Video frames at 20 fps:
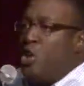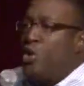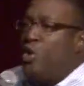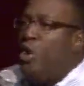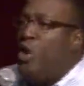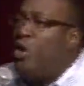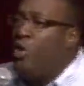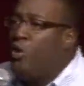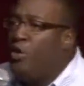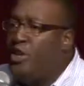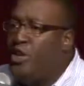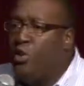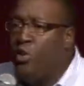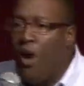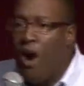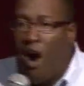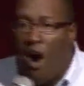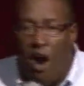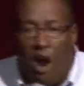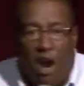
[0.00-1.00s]
you who
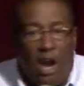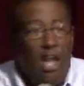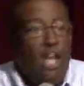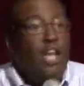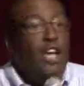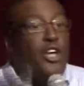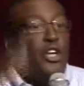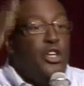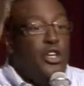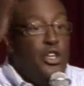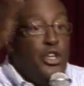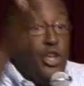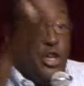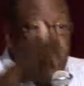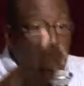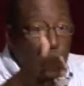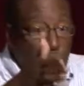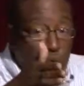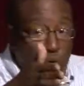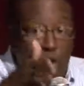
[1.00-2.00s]
you are.
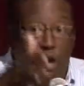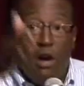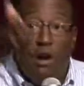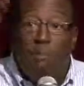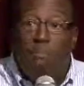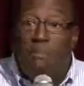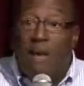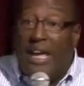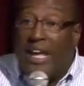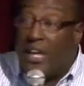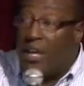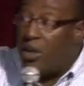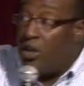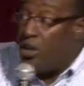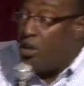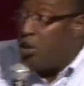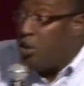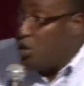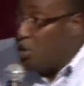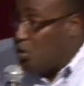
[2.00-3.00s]
You make
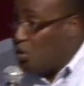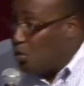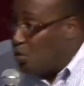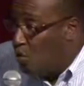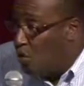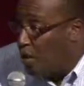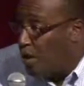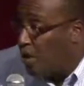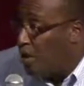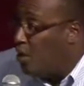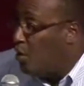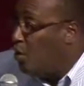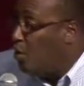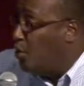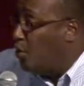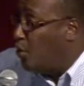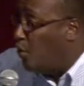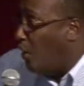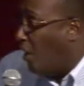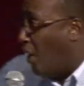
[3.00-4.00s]
you
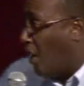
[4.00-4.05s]
who you